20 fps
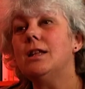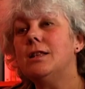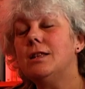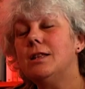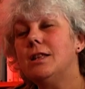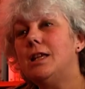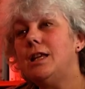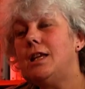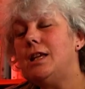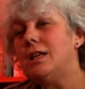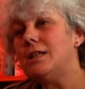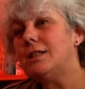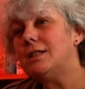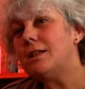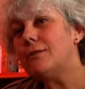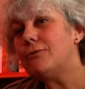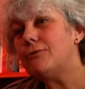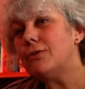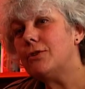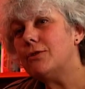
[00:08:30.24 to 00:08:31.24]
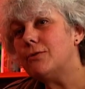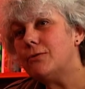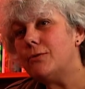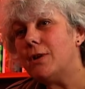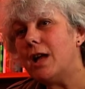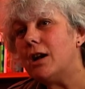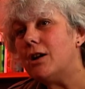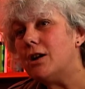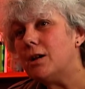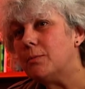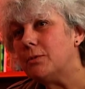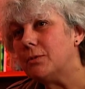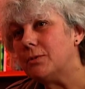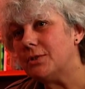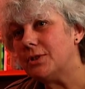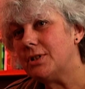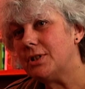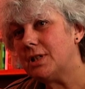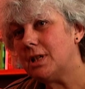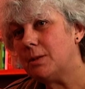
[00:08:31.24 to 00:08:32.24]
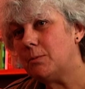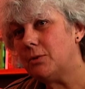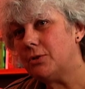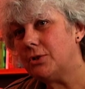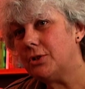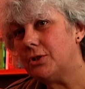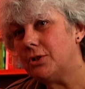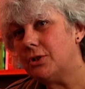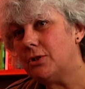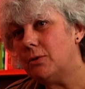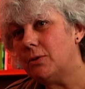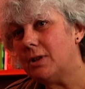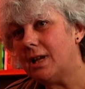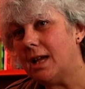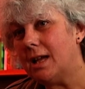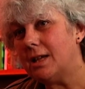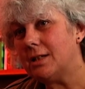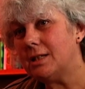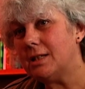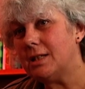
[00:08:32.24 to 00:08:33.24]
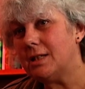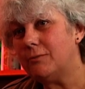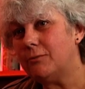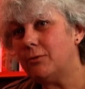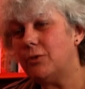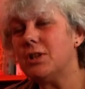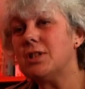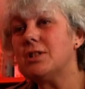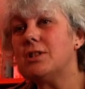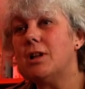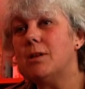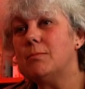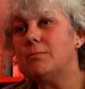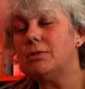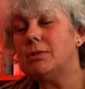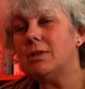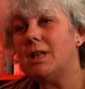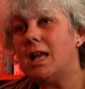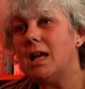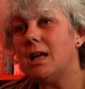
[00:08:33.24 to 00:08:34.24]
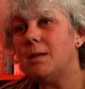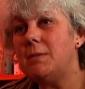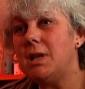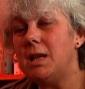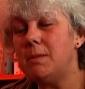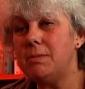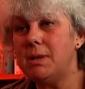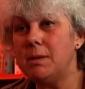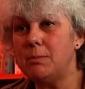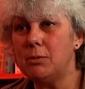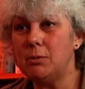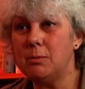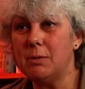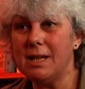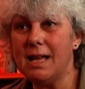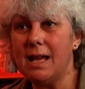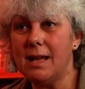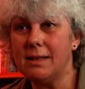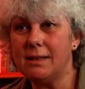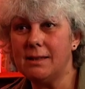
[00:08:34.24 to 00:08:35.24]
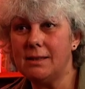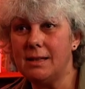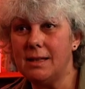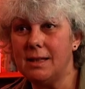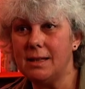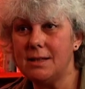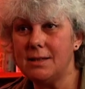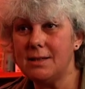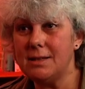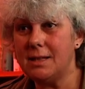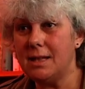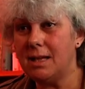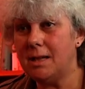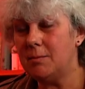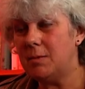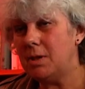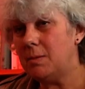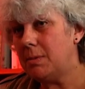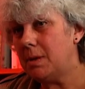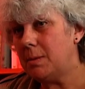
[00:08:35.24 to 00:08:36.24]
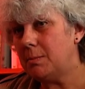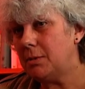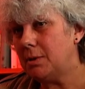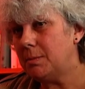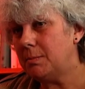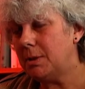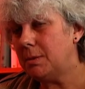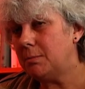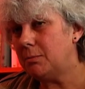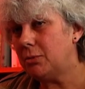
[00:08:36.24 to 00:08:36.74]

the different variables that I wanted to look at. For example, how many people were Catholics and how many people had been